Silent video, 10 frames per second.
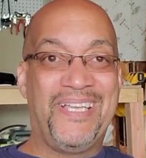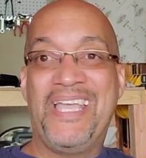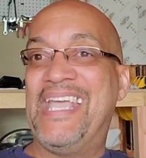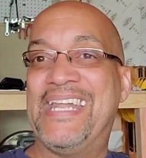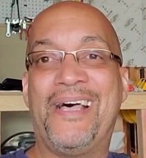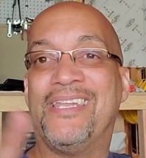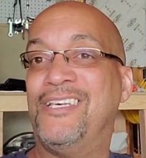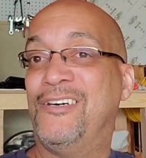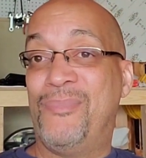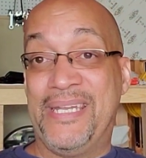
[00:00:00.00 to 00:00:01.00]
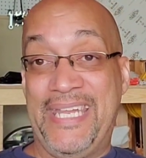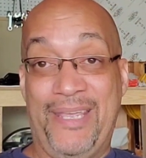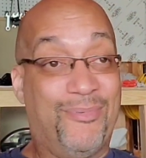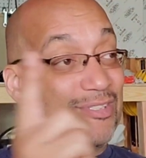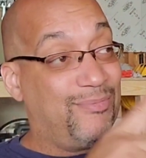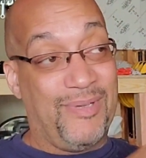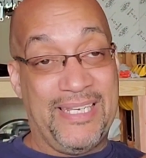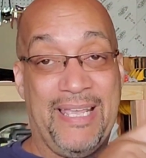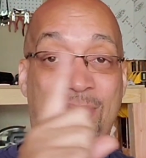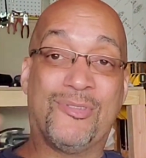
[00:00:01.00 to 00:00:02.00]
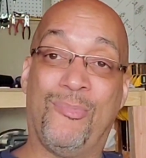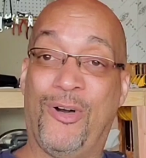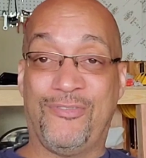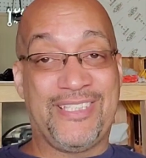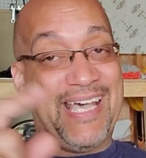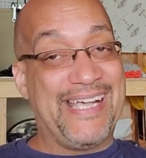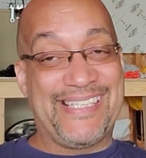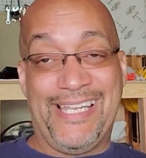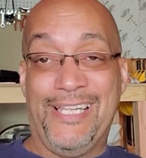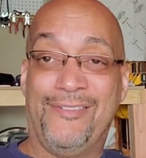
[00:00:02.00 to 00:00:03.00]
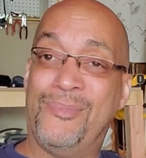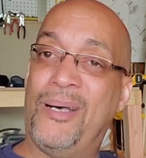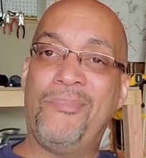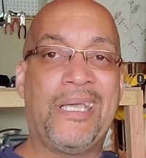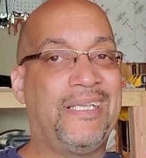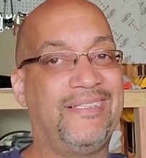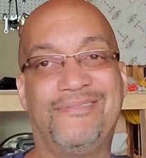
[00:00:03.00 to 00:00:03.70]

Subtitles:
And I love my neighbors. My neighbors on both sides. I love them. I'm like,